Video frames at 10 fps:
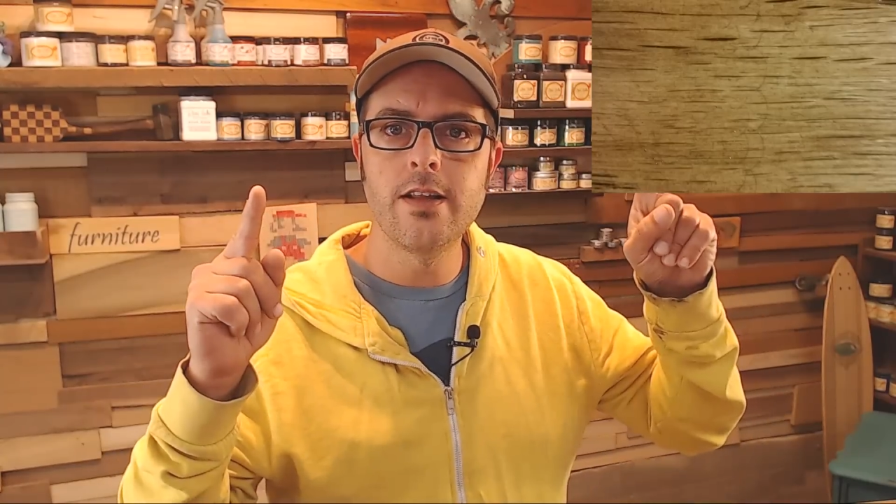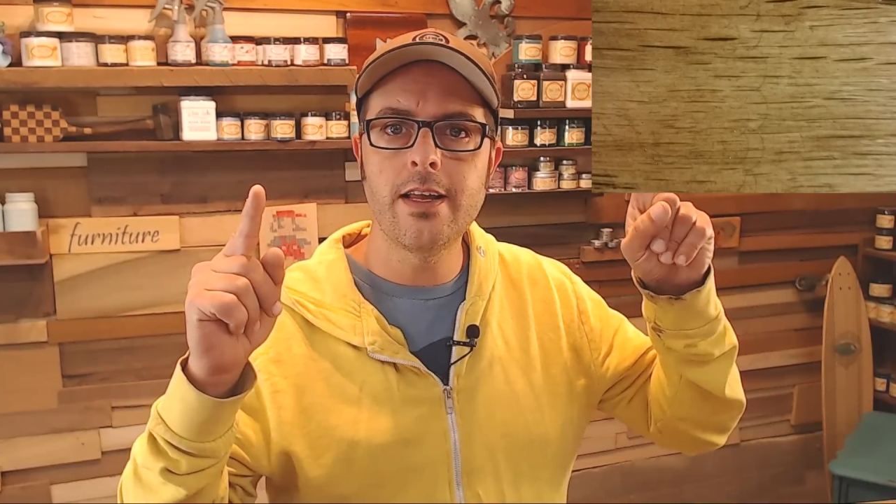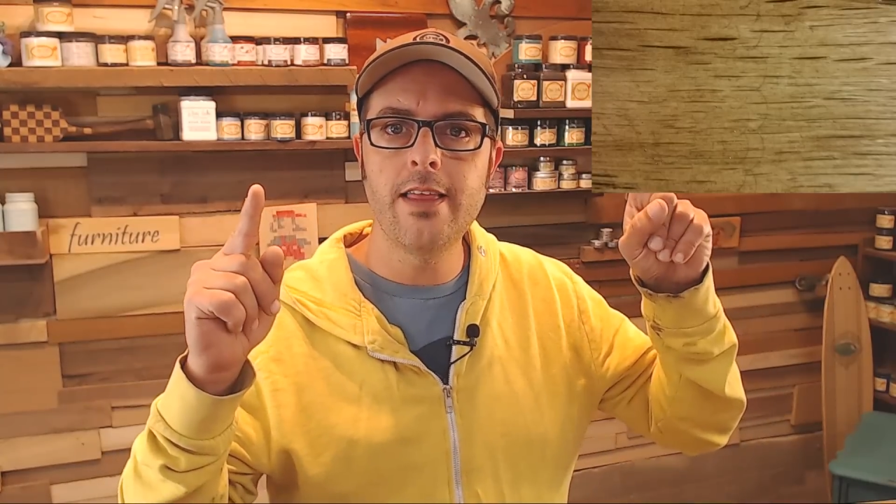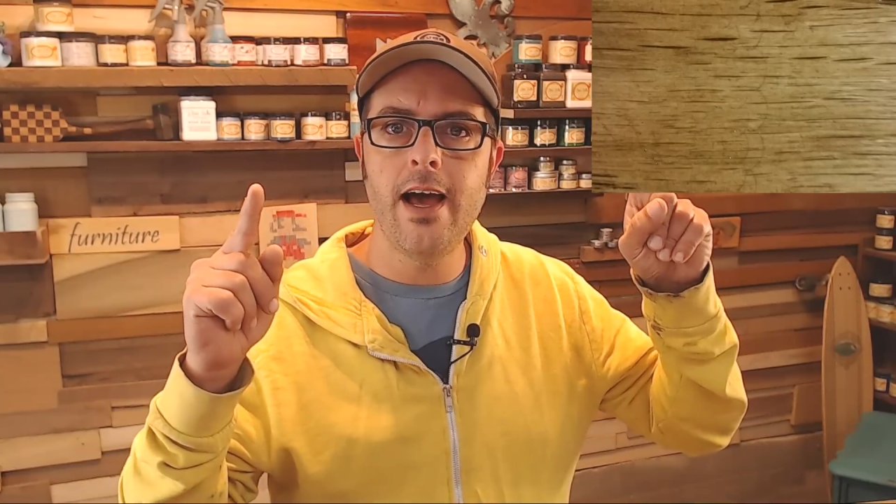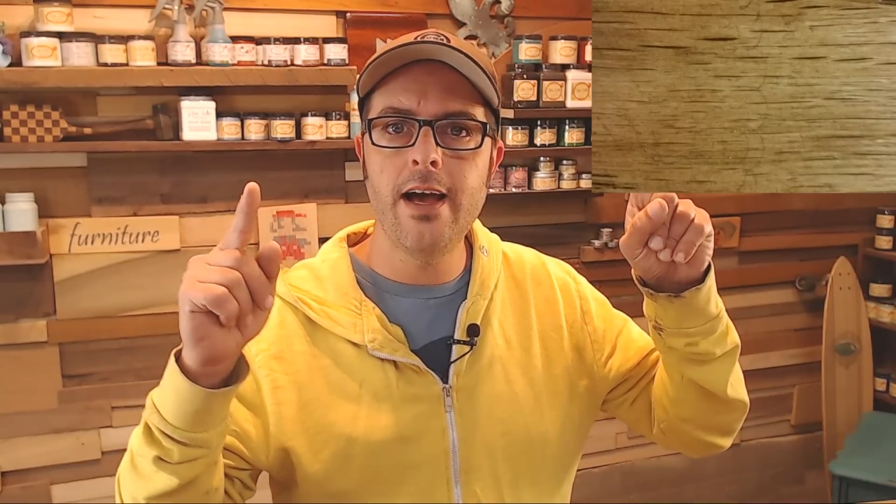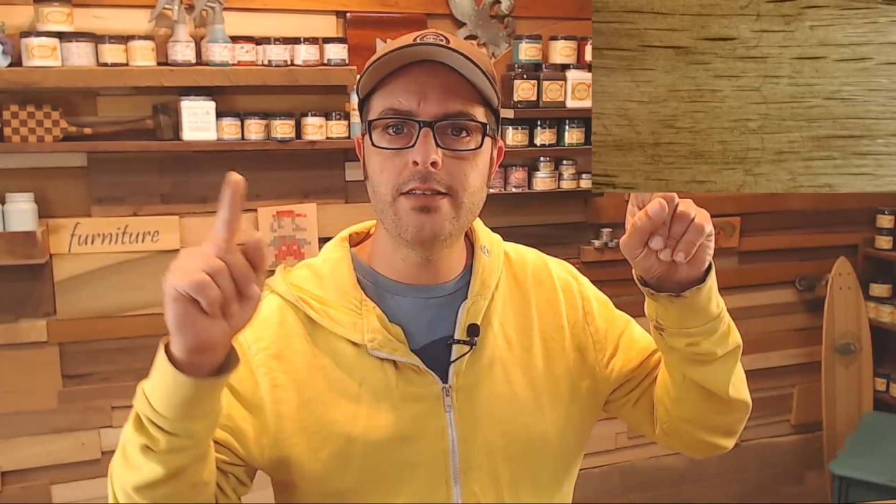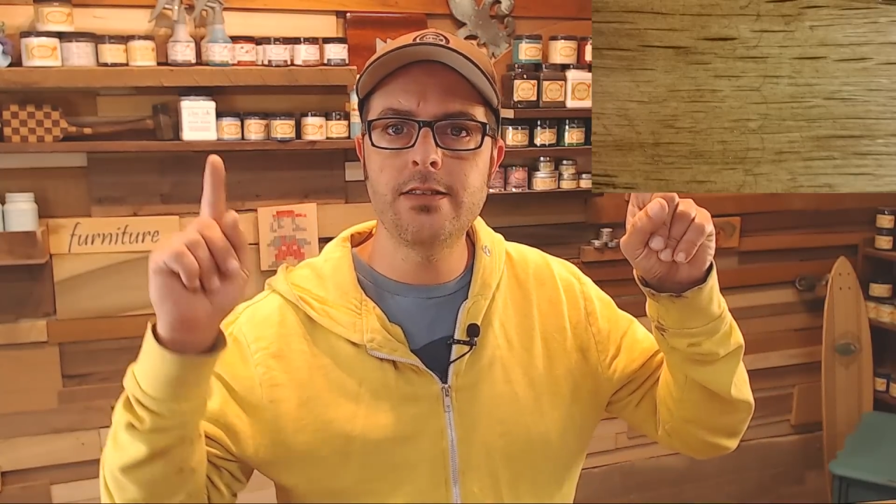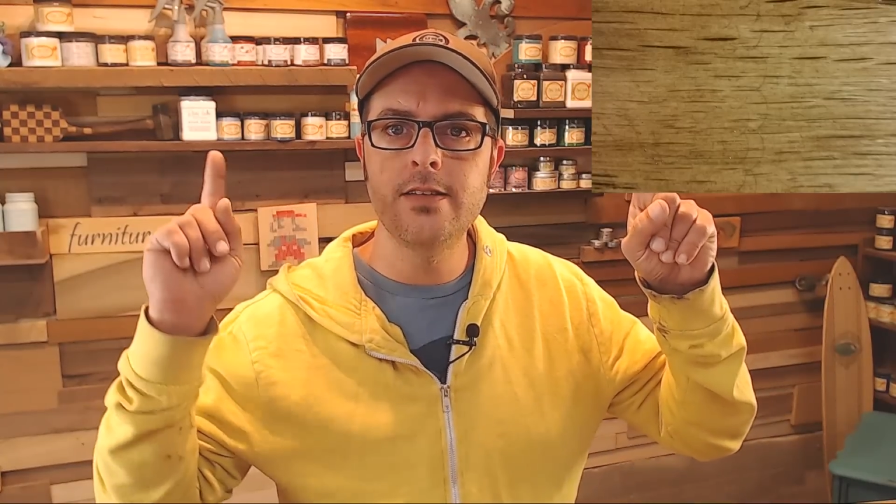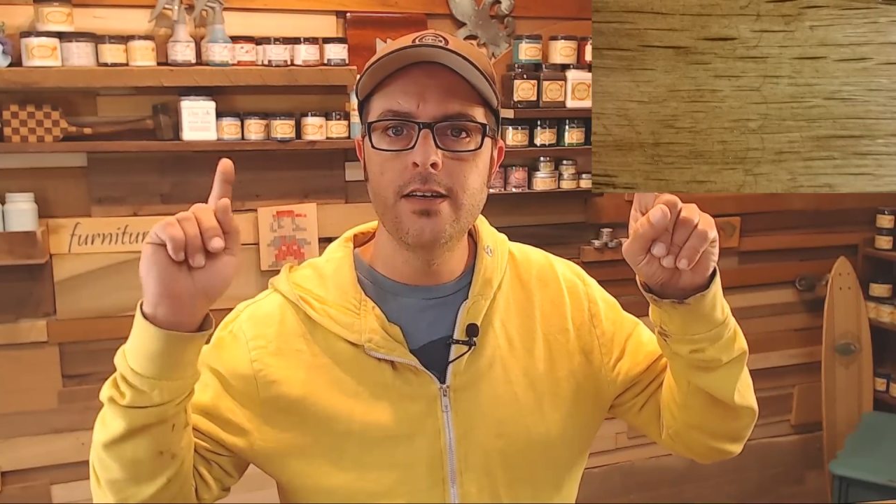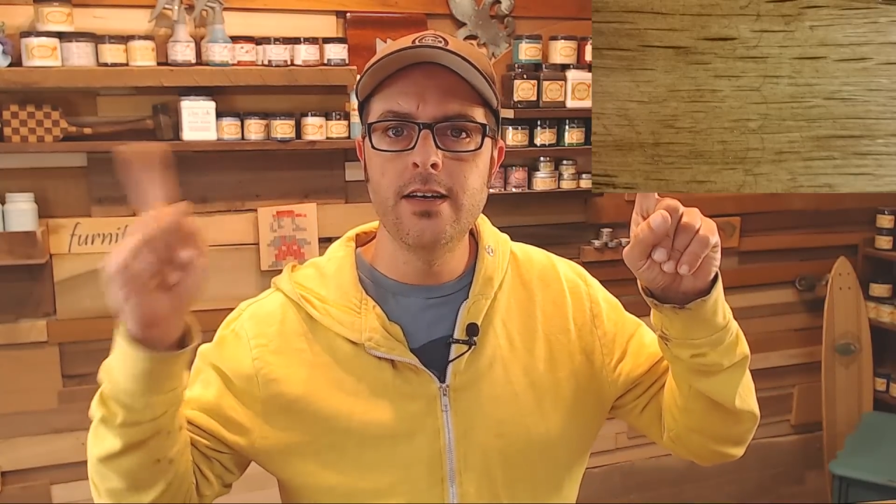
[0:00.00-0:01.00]
like
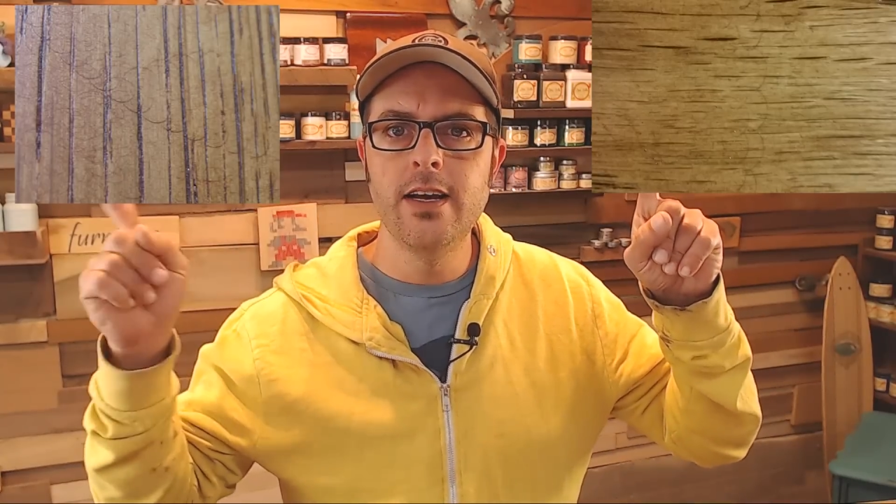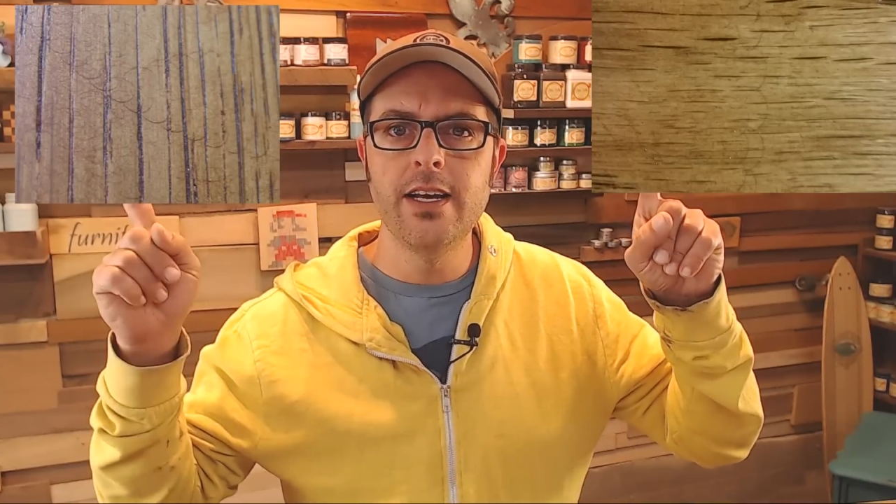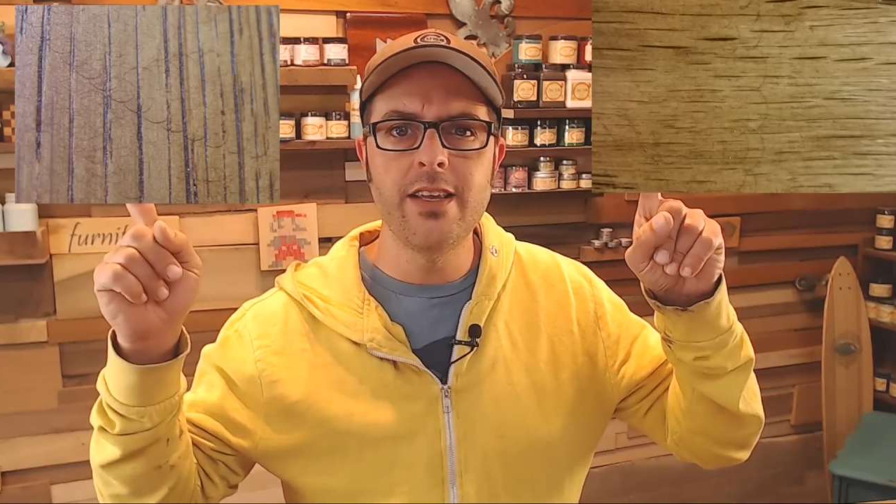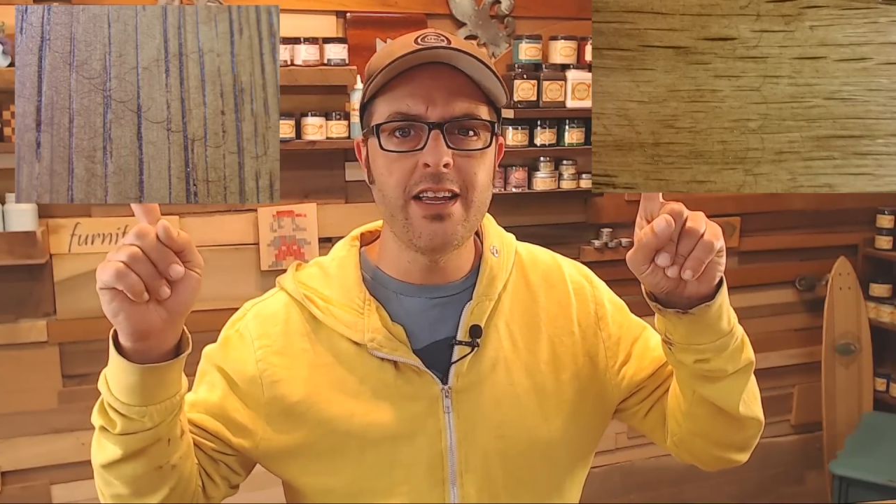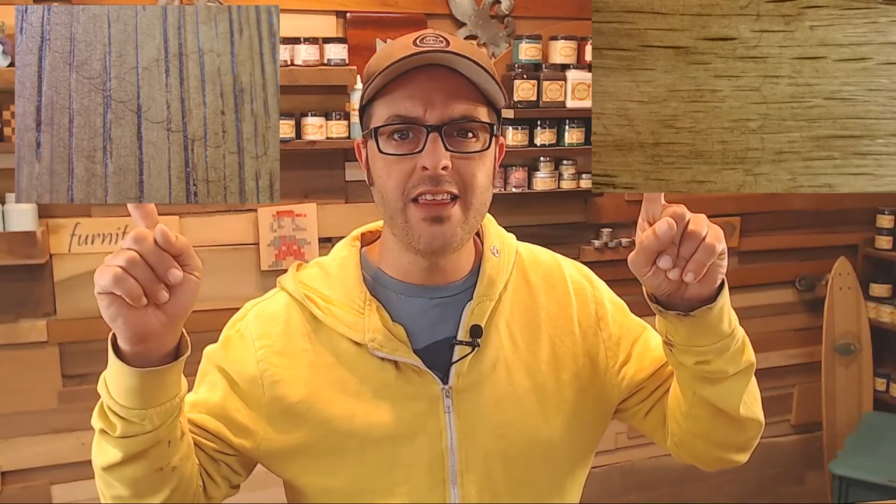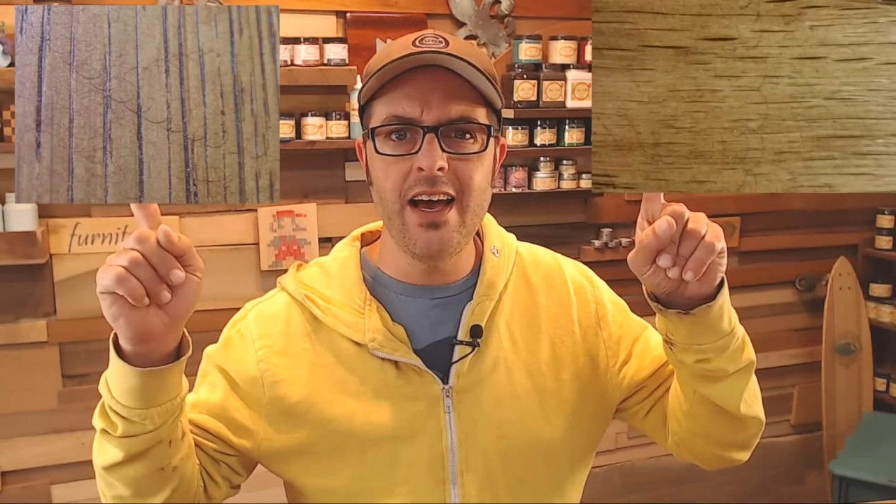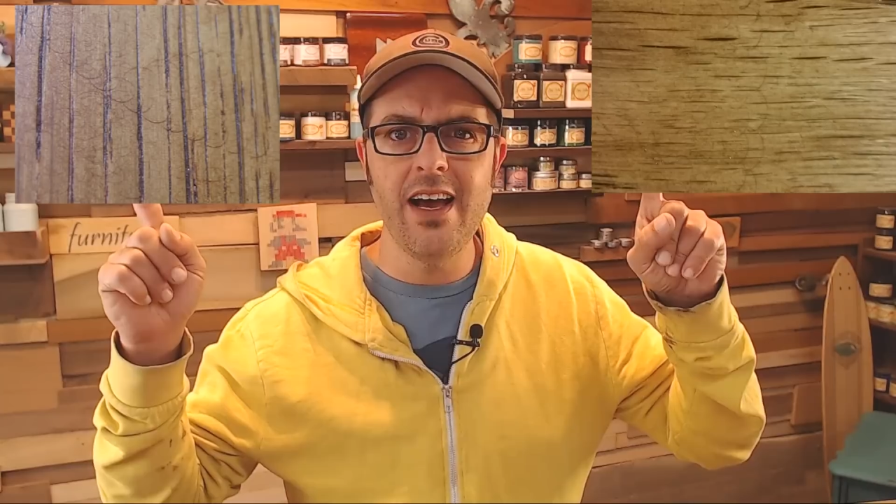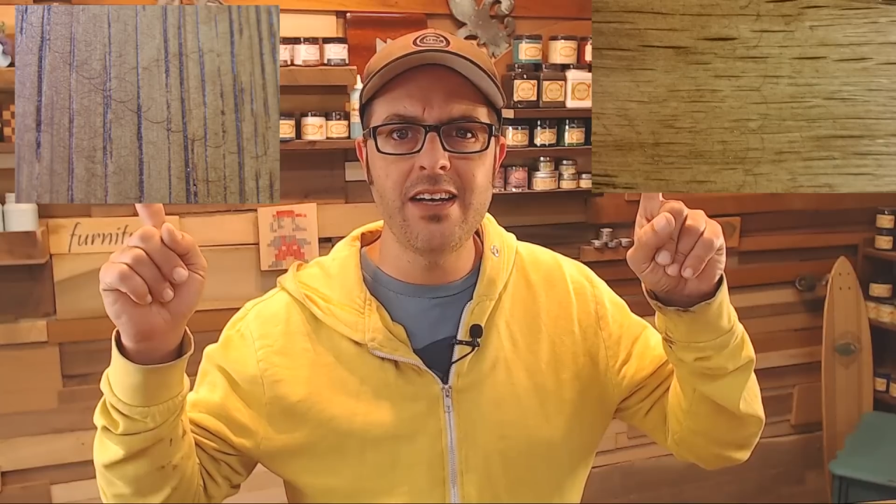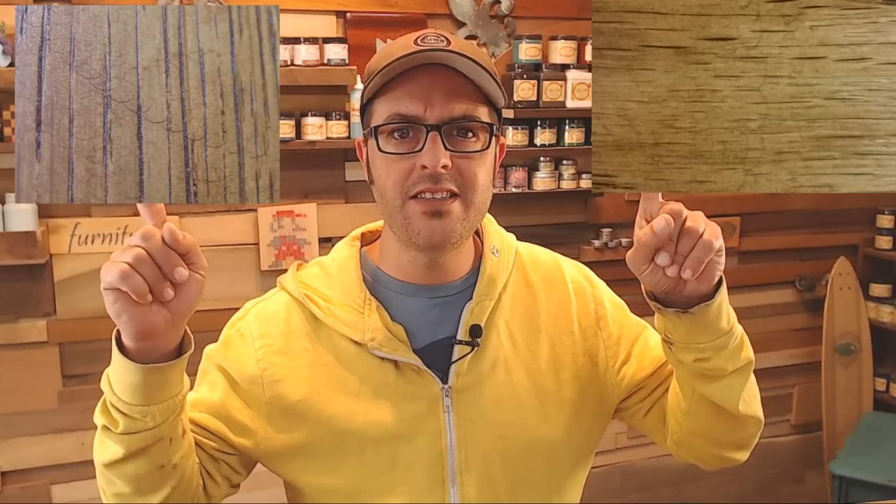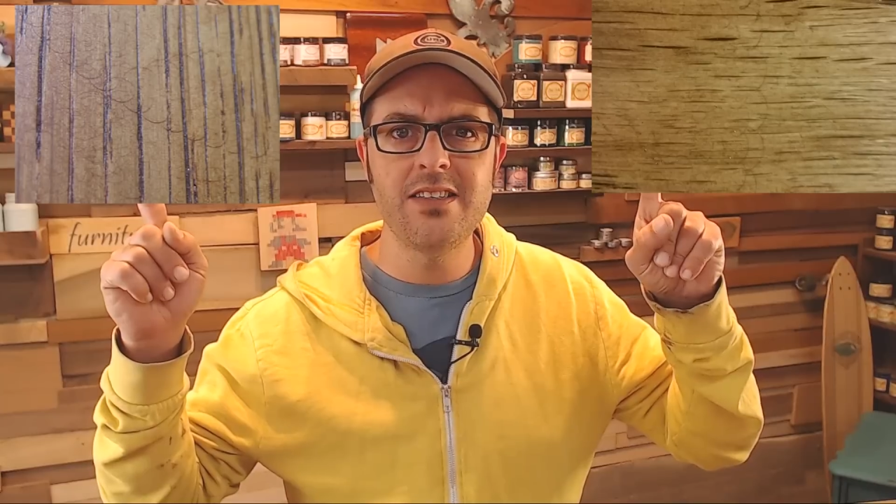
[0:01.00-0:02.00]
that, and like
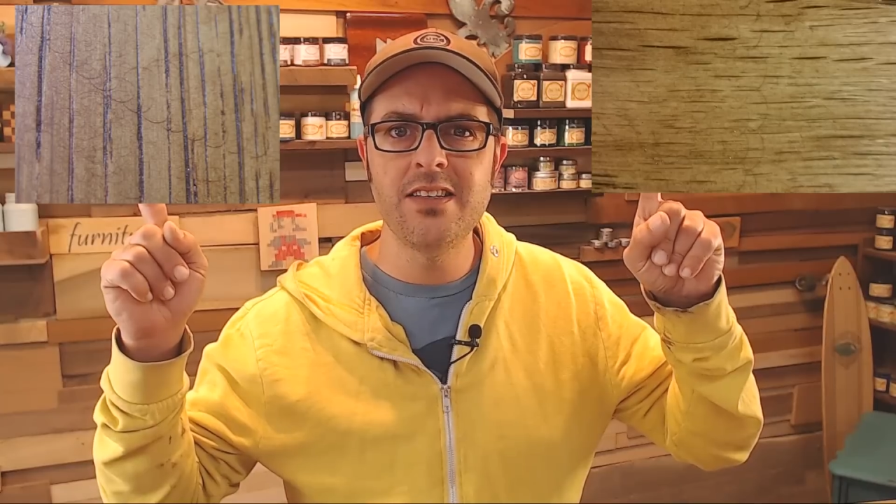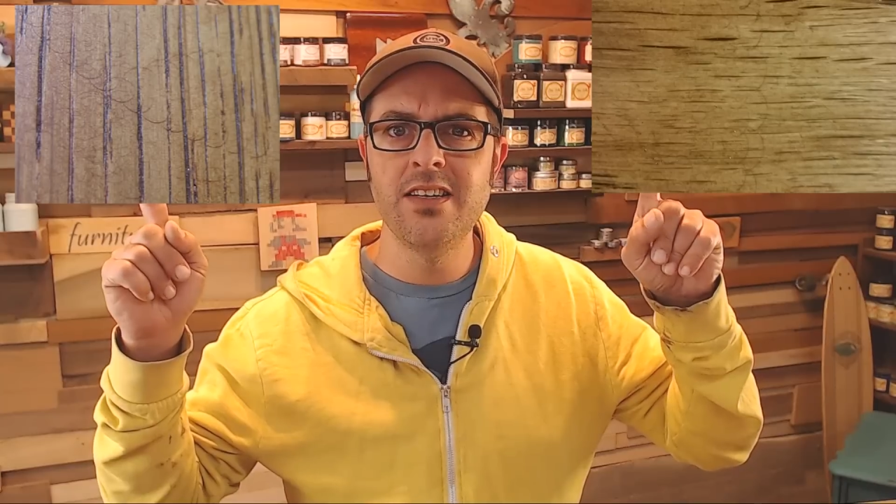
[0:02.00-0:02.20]
that,